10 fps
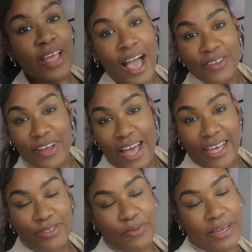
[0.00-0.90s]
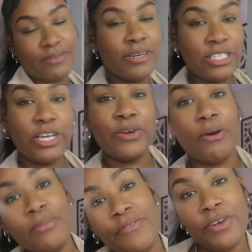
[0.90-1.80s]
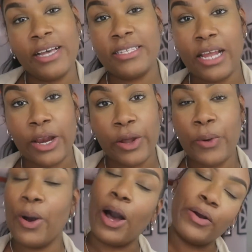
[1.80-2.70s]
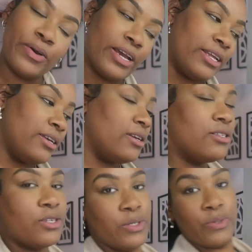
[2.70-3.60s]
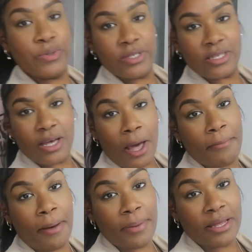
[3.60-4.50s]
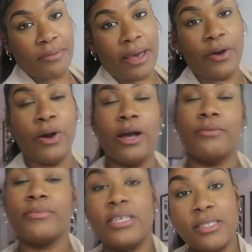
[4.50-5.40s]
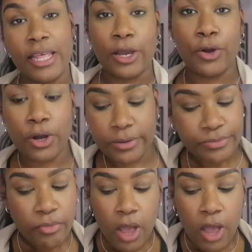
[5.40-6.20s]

Hi you guys, I'm it's my channel. I'm with you guys and I know already. Excuse my bed in the background. It's late girl.